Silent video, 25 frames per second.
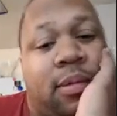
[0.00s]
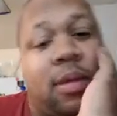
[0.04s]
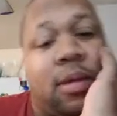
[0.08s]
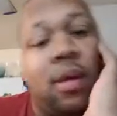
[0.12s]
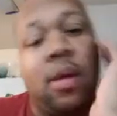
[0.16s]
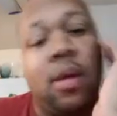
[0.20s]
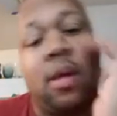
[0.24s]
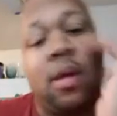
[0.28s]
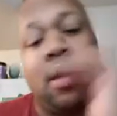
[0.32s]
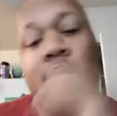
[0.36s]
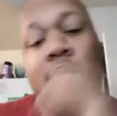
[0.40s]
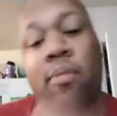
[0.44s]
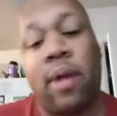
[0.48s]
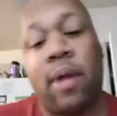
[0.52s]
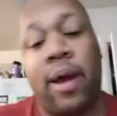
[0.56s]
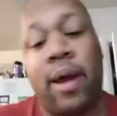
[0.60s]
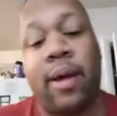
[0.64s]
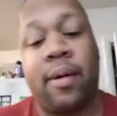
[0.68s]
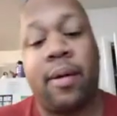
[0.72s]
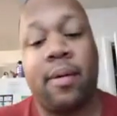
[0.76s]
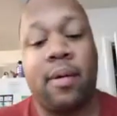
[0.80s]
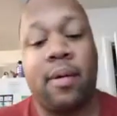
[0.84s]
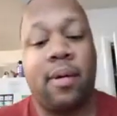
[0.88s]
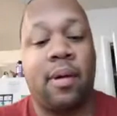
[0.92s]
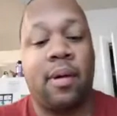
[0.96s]
Right.
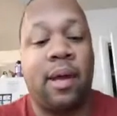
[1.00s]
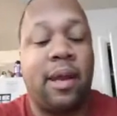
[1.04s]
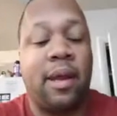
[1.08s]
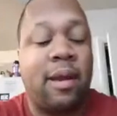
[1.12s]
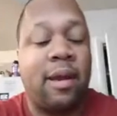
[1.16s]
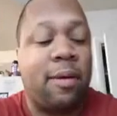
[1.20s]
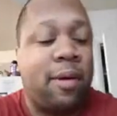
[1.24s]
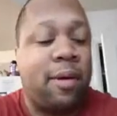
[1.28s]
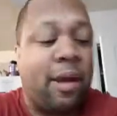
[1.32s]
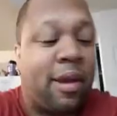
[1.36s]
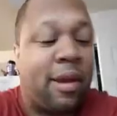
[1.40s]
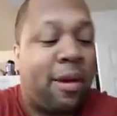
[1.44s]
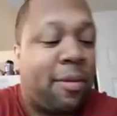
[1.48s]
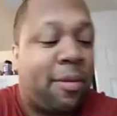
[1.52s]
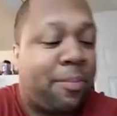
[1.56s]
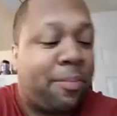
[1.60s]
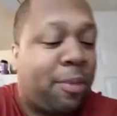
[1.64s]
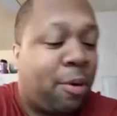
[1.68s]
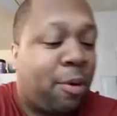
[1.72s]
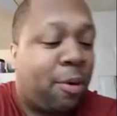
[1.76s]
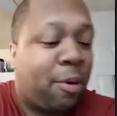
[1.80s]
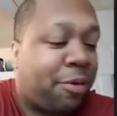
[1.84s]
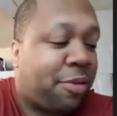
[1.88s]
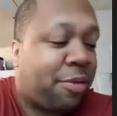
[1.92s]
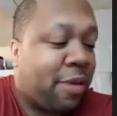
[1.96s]
And they're
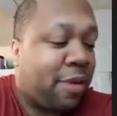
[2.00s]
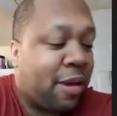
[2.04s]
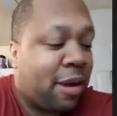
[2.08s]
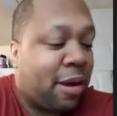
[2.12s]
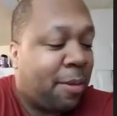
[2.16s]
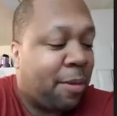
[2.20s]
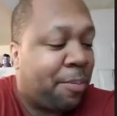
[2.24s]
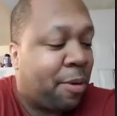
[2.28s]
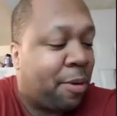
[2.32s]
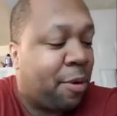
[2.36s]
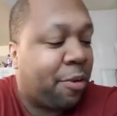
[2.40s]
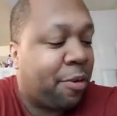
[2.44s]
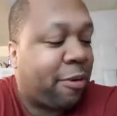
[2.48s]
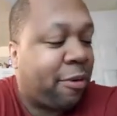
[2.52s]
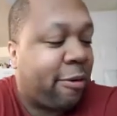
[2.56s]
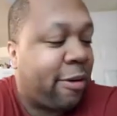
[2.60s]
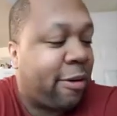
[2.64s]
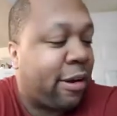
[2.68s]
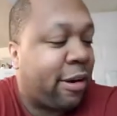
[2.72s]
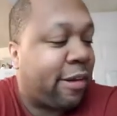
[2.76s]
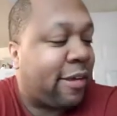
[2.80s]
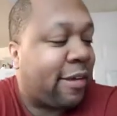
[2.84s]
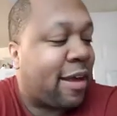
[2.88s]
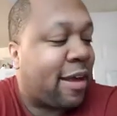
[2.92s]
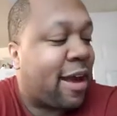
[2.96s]
both
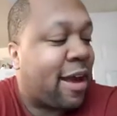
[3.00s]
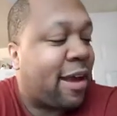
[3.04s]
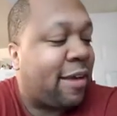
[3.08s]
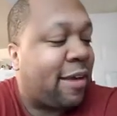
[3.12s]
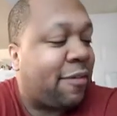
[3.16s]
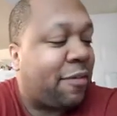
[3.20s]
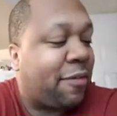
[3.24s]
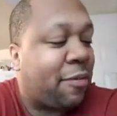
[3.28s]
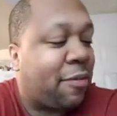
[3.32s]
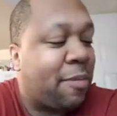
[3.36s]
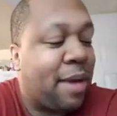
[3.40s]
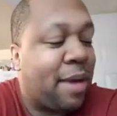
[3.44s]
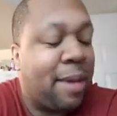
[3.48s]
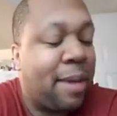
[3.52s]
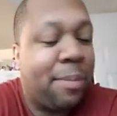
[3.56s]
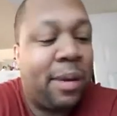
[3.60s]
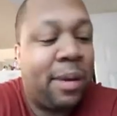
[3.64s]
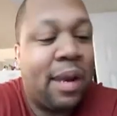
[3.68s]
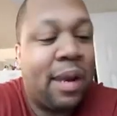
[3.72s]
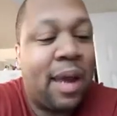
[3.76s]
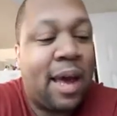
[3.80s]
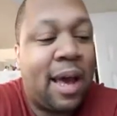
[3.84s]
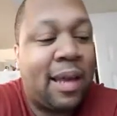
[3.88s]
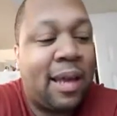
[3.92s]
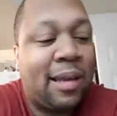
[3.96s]
criticized for maybe
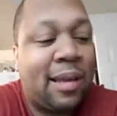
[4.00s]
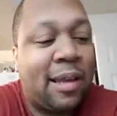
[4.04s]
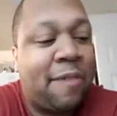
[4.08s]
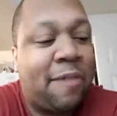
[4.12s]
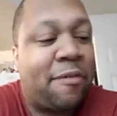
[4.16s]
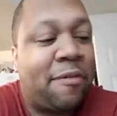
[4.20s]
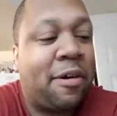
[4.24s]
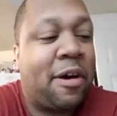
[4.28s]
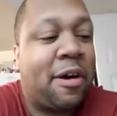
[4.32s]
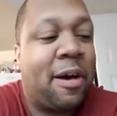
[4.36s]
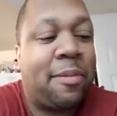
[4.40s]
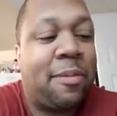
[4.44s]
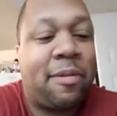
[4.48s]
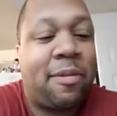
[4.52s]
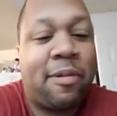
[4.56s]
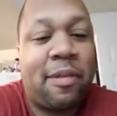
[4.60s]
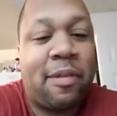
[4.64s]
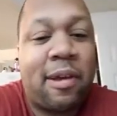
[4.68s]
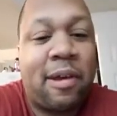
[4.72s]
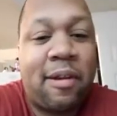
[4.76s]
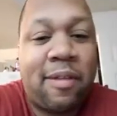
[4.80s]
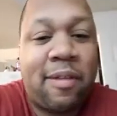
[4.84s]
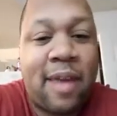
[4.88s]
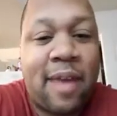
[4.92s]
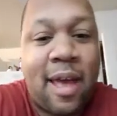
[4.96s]
not living up to
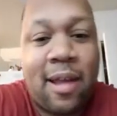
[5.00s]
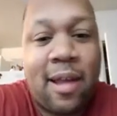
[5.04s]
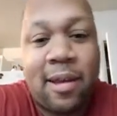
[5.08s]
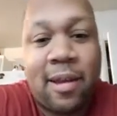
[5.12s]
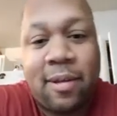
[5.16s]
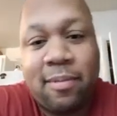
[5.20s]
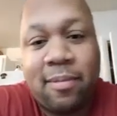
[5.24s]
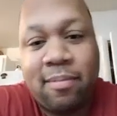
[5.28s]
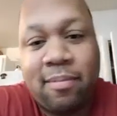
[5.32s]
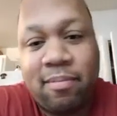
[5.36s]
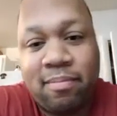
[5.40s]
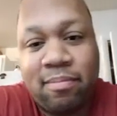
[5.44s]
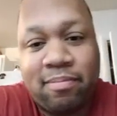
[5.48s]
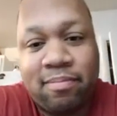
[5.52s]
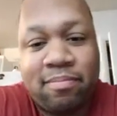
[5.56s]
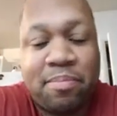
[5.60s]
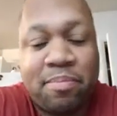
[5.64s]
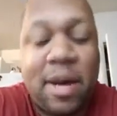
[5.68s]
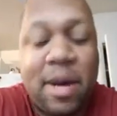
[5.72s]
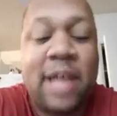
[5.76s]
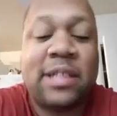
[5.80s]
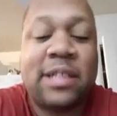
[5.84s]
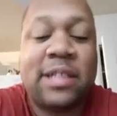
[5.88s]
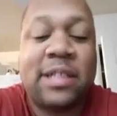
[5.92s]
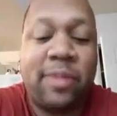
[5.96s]
their talent.
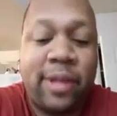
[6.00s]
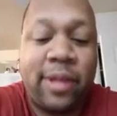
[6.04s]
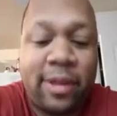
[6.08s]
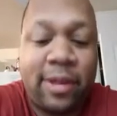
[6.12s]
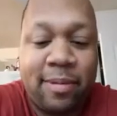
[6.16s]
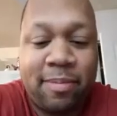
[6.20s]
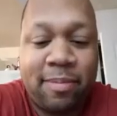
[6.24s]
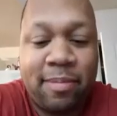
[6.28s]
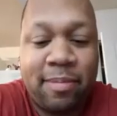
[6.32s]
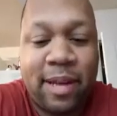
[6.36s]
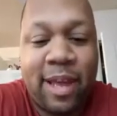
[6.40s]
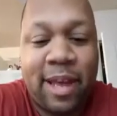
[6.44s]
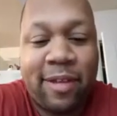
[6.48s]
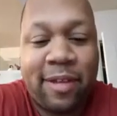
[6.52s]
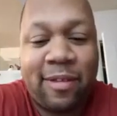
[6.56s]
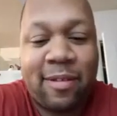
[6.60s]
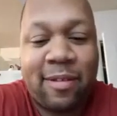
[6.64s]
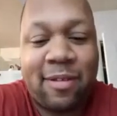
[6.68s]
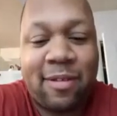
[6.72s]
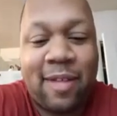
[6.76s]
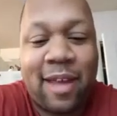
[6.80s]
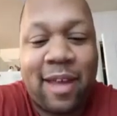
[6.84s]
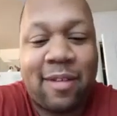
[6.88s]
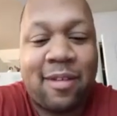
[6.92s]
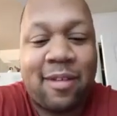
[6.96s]
Possibly. But
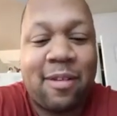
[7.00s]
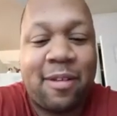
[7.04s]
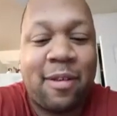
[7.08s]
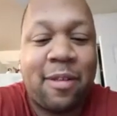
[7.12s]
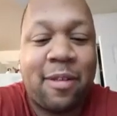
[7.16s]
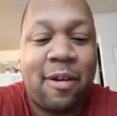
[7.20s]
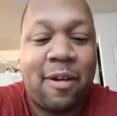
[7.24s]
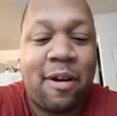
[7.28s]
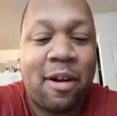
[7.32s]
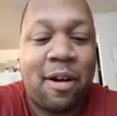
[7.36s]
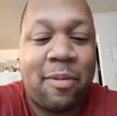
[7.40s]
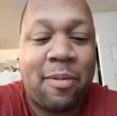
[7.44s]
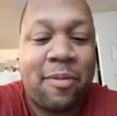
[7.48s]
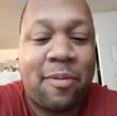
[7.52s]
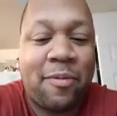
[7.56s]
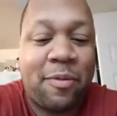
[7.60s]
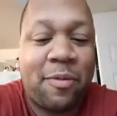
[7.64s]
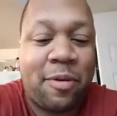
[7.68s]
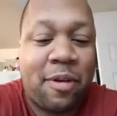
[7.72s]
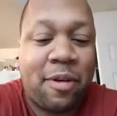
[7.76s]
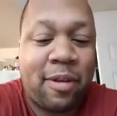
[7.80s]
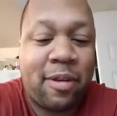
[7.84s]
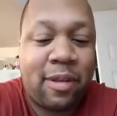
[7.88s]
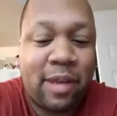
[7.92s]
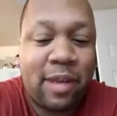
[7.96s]
that's another argument for
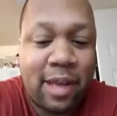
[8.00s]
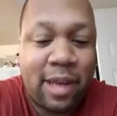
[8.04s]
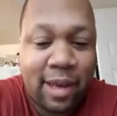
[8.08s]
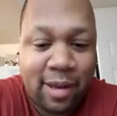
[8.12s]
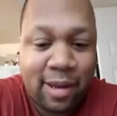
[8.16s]
another day.